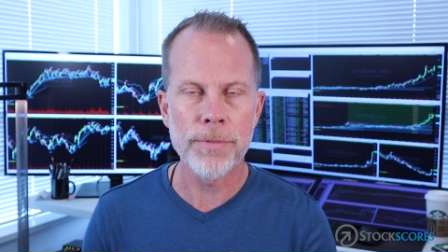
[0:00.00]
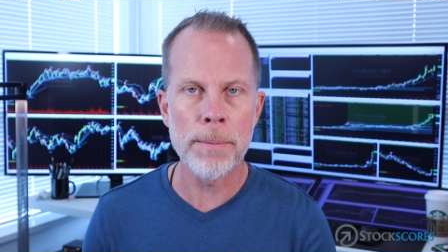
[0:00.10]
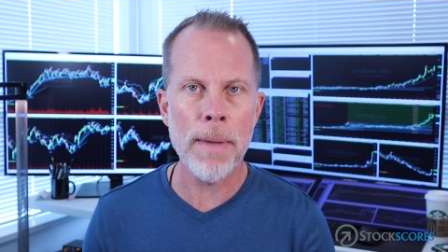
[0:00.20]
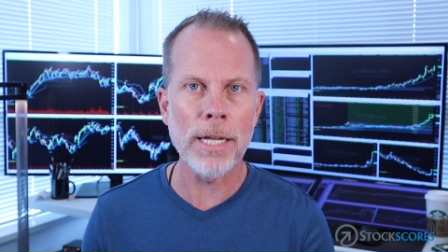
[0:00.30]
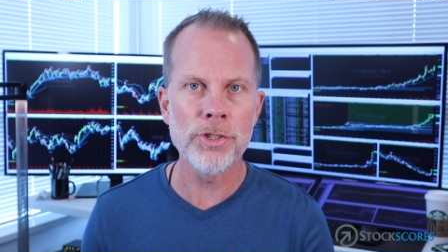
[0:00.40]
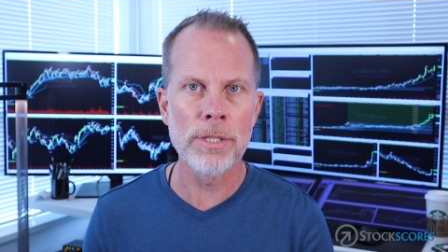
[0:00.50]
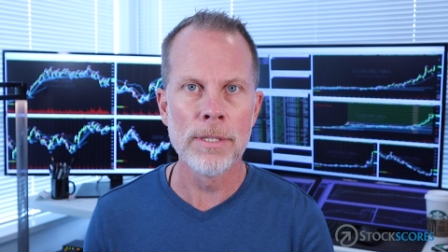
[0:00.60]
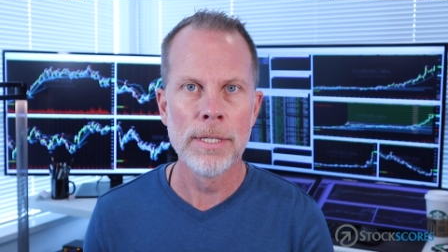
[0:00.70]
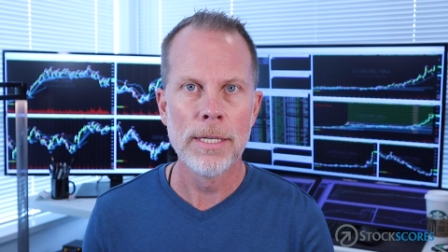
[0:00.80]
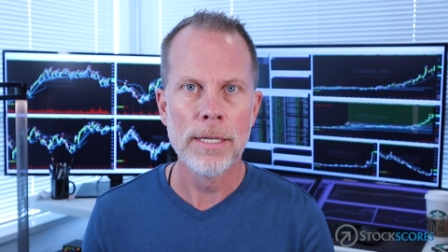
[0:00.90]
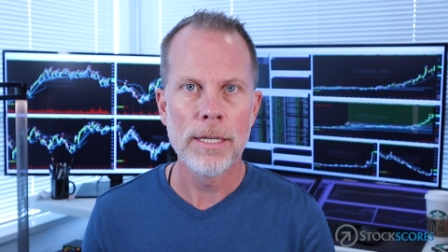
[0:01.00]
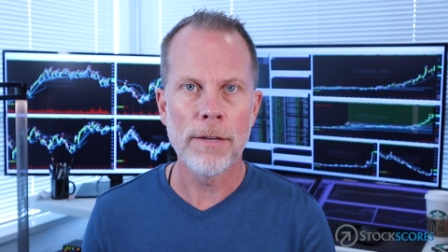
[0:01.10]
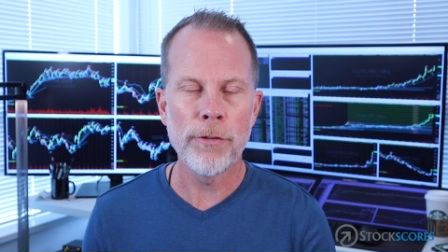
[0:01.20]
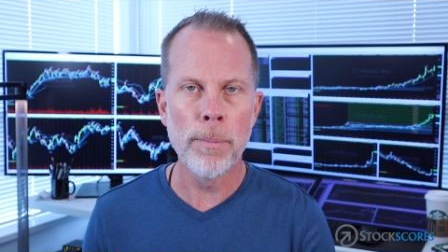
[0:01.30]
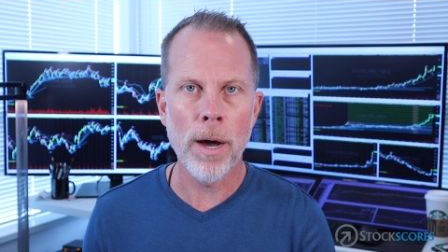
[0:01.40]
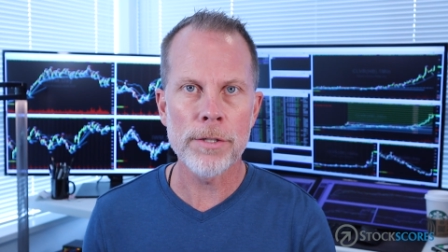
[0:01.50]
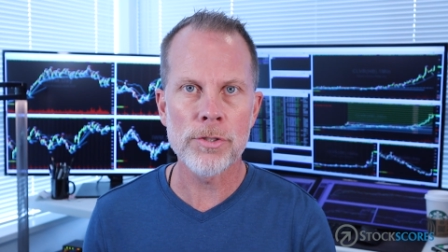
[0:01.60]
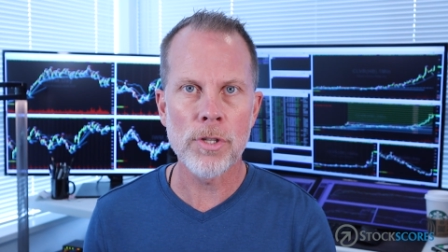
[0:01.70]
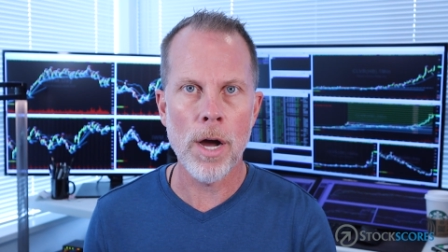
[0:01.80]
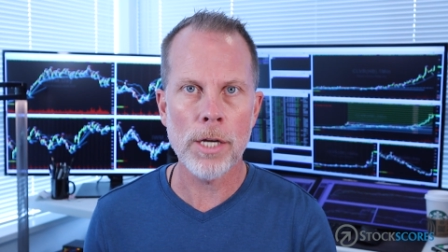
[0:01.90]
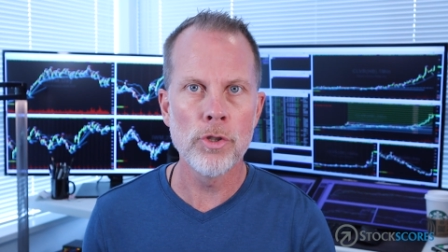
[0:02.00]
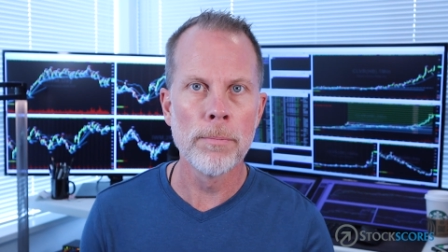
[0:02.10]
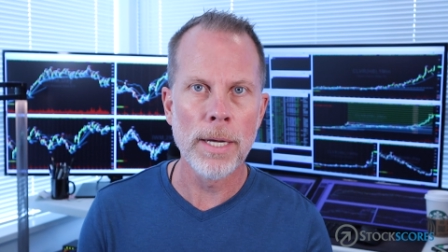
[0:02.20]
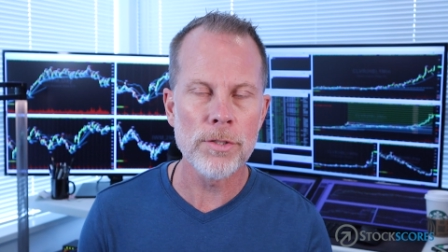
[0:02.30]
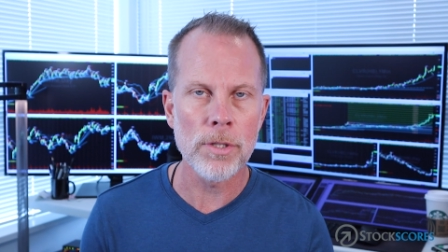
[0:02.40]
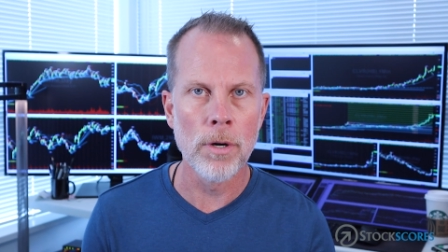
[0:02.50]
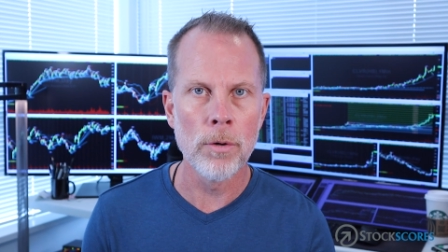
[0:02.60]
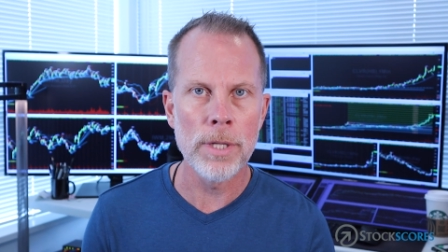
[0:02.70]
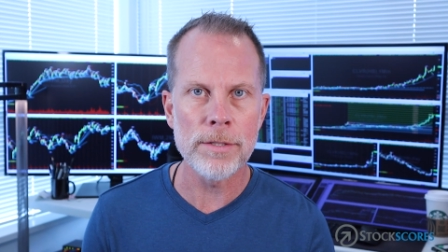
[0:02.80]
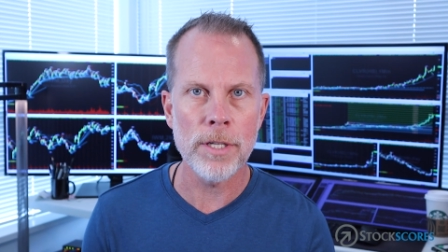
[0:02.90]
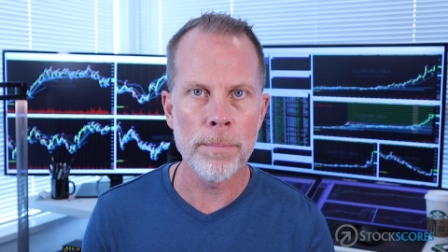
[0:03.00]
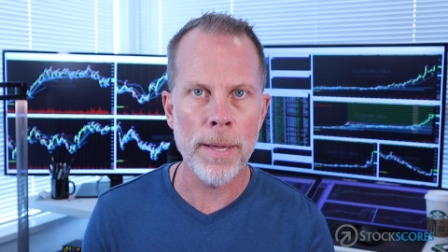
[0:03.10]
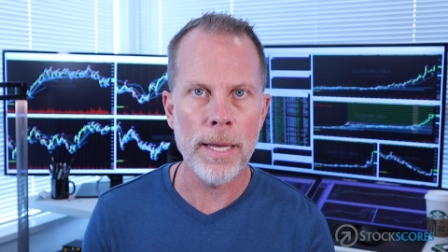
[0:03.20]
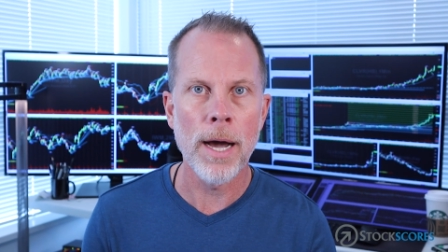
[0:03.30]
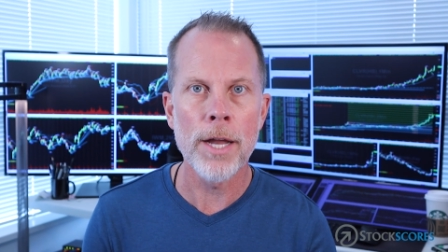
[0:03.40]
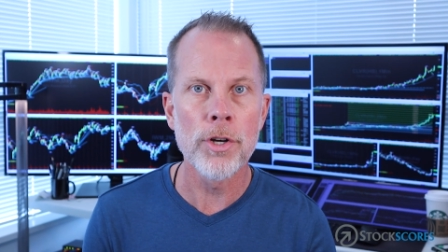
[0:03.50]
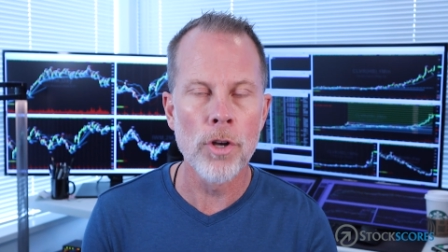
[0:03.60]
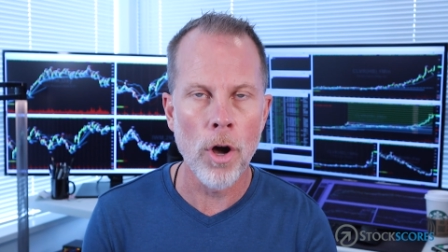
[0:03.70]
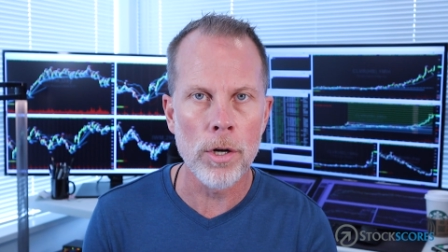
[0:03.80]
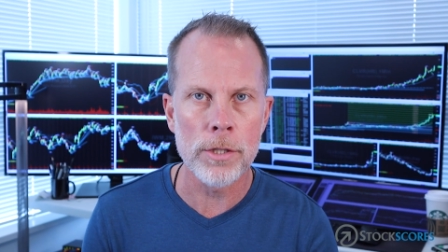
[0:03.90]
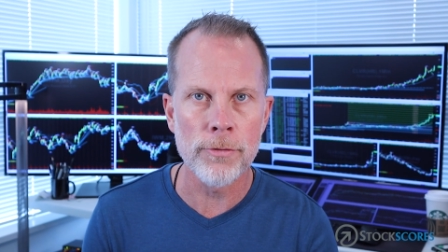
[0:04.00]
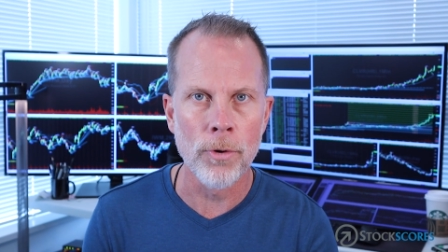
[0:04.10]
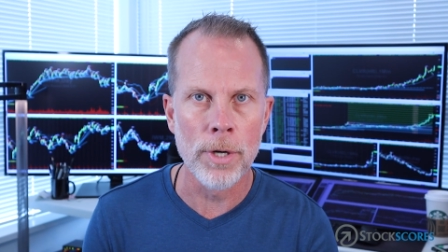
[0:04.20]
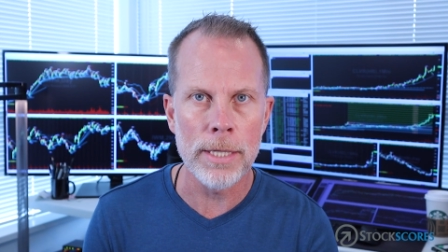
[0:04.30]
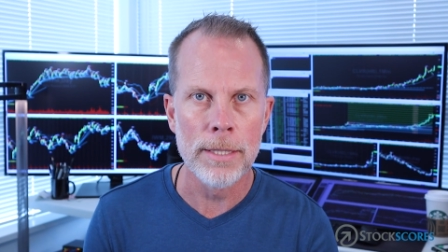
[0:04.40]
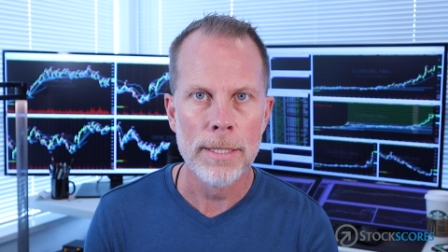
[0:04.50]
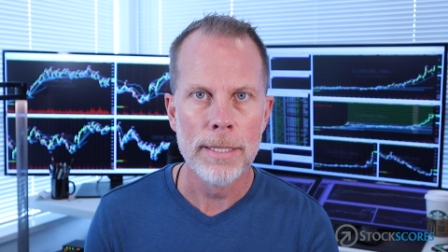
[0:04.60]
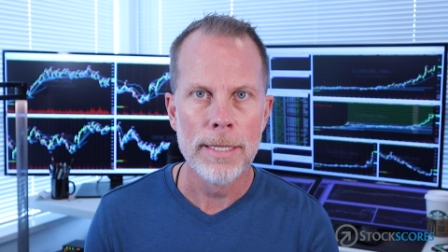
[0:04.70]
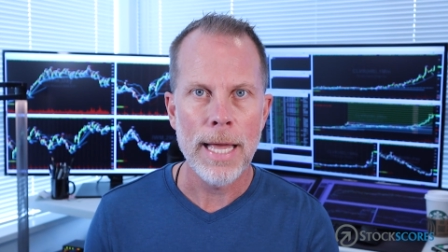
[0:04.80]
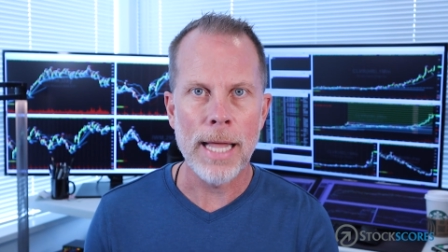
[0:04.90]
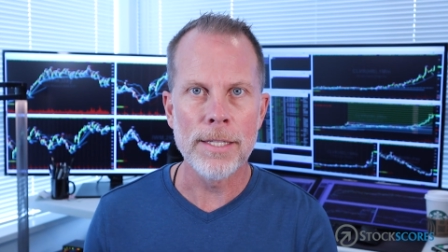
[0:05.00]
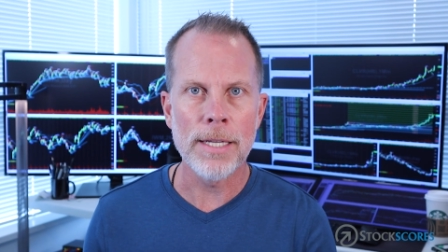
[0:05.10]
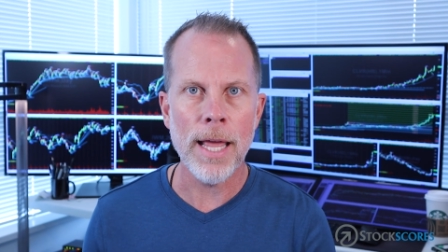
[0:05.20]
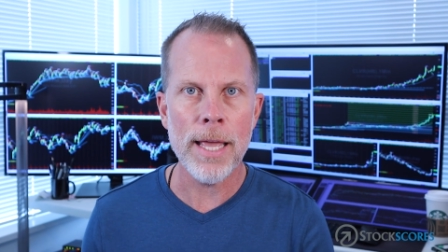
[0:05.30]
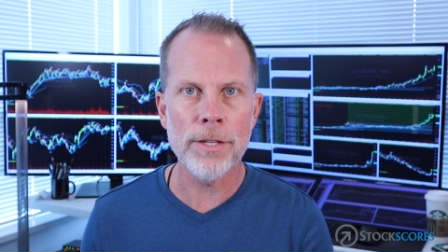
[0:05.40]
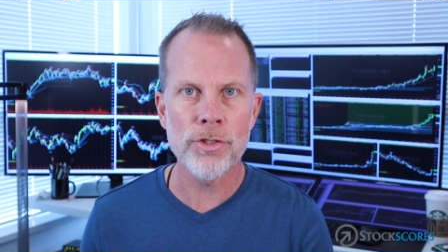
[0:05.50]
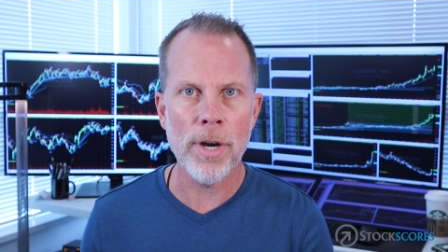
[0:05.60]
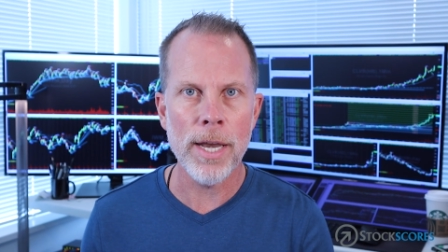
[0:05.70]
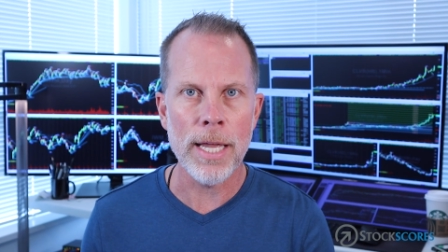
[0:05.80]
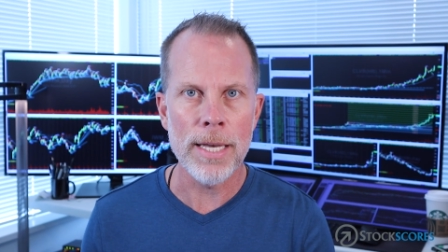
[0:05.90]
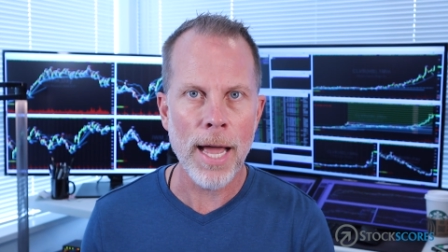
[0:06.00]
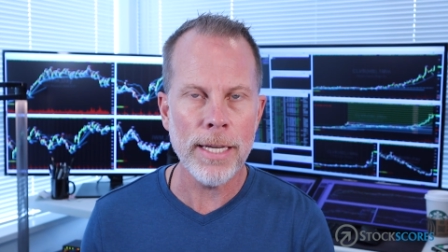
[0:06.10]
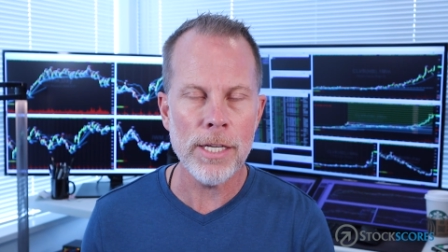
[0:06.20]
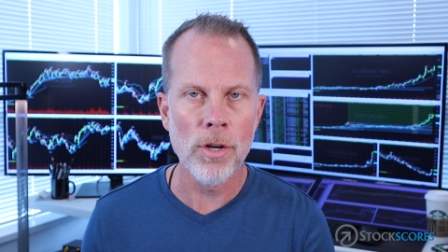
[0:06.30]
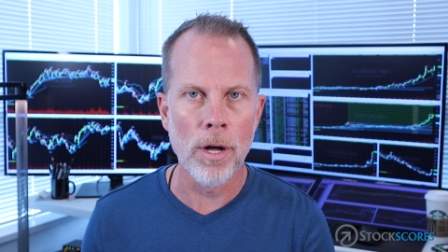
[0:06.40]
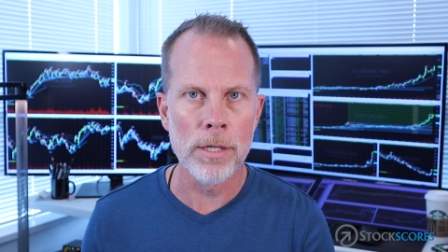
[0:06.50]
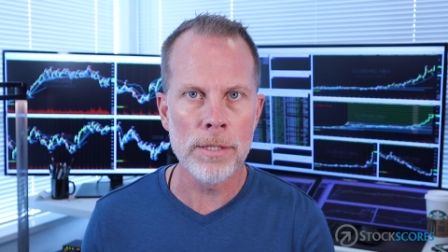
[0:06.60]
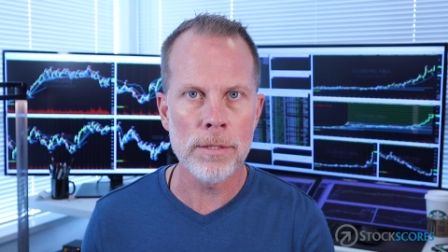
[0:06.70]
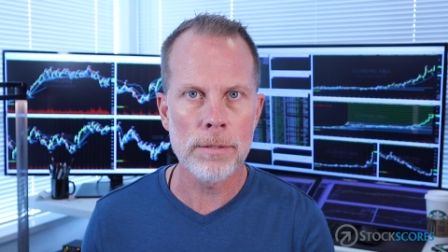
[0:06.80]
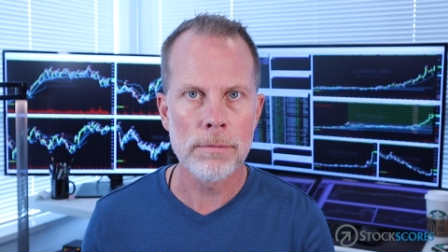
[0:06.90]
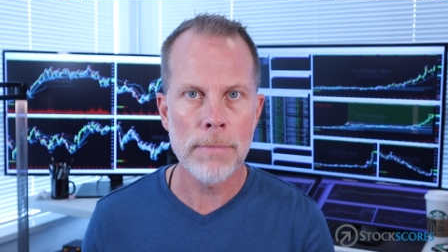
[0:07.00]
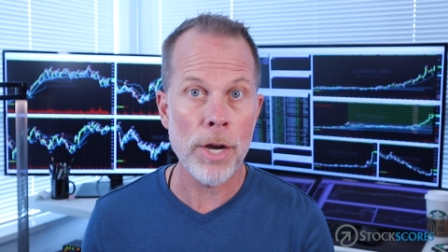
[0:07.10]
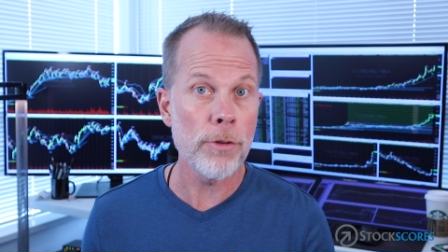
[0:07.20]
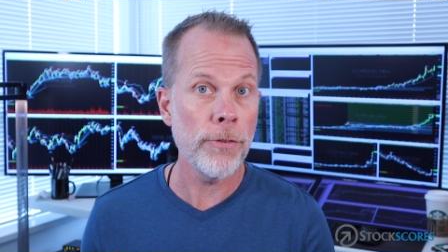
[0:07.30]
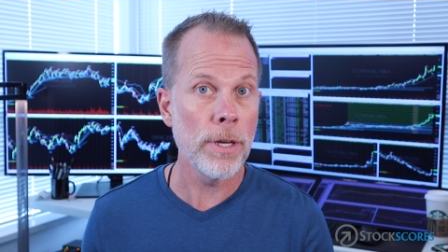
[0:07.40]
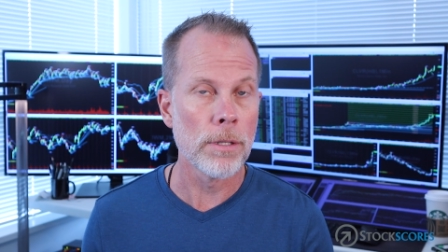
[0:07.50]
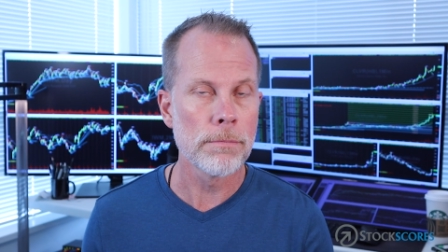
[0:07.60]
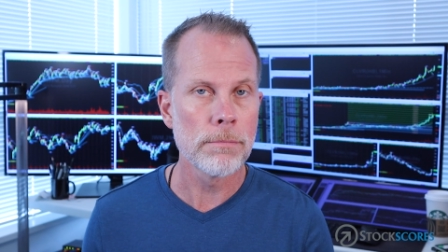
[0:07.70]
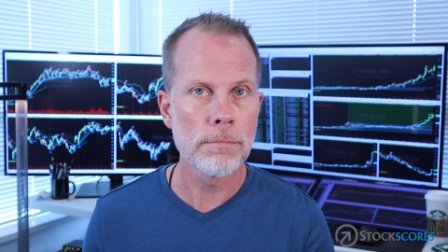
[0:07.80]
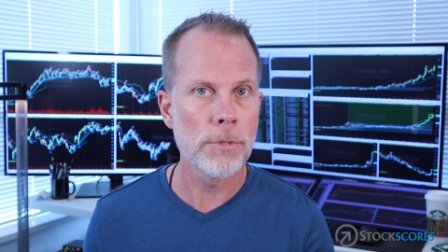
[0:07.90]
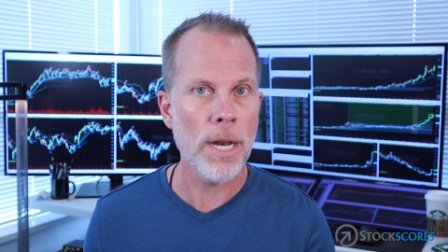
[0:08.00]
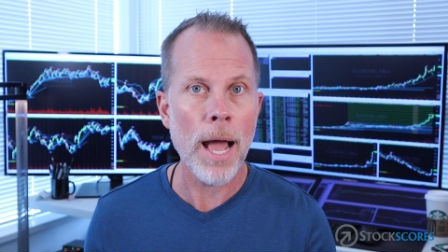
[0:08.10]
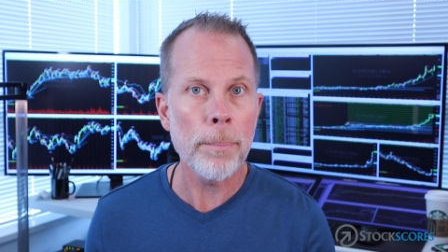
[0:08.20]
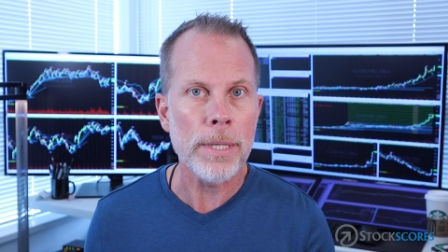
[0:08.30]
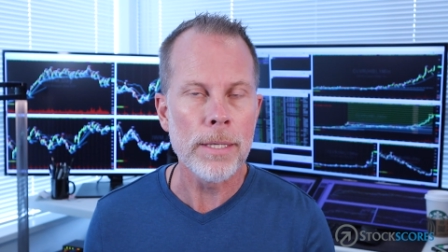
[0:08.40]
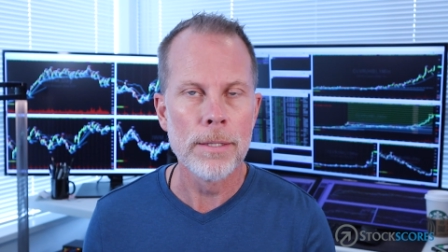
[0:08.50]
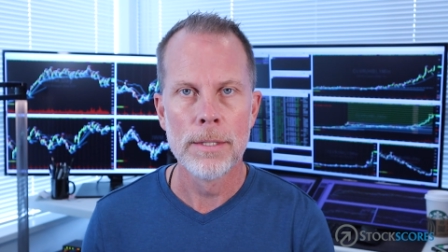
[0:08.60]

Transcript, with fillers: Imagine if you bought a stock 2 months ago, and let's say you paid $100 for it, and today it's trading at $90. How do you feel? You're not happy.